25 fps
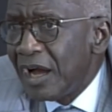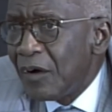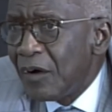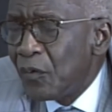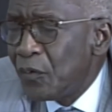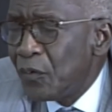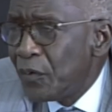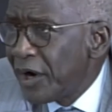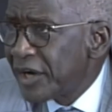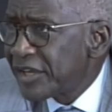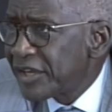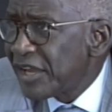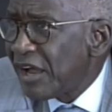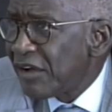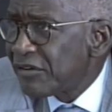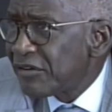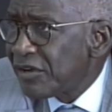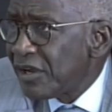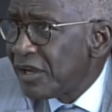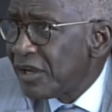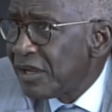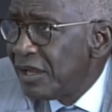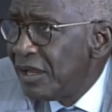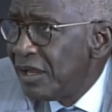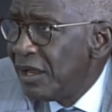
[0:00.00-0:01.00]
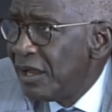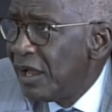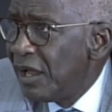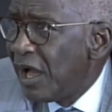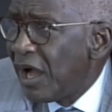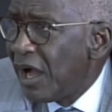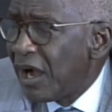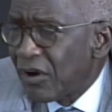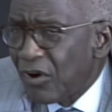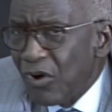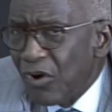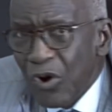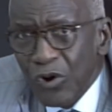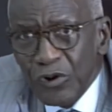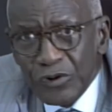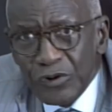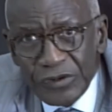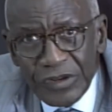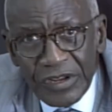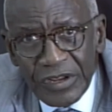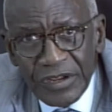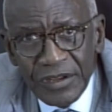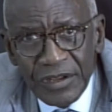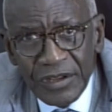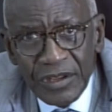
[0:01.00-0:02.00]
worked out a
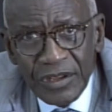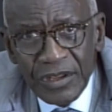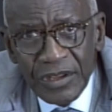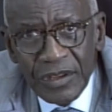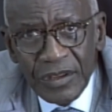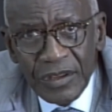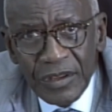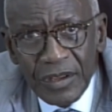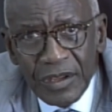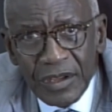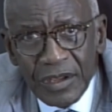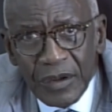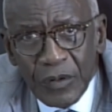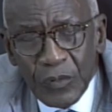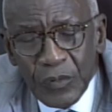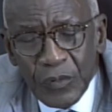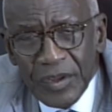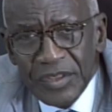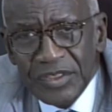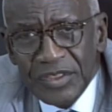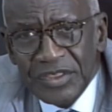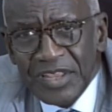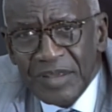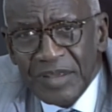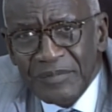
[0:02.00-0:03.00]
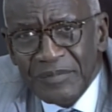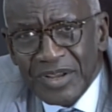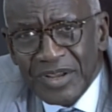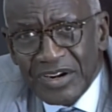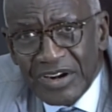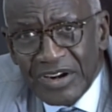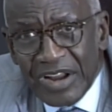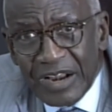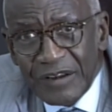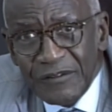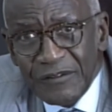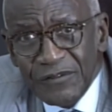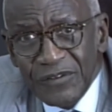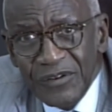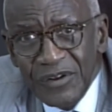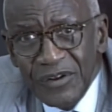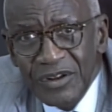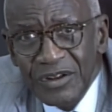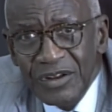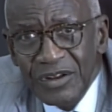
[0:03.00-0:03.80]
code with Ralph,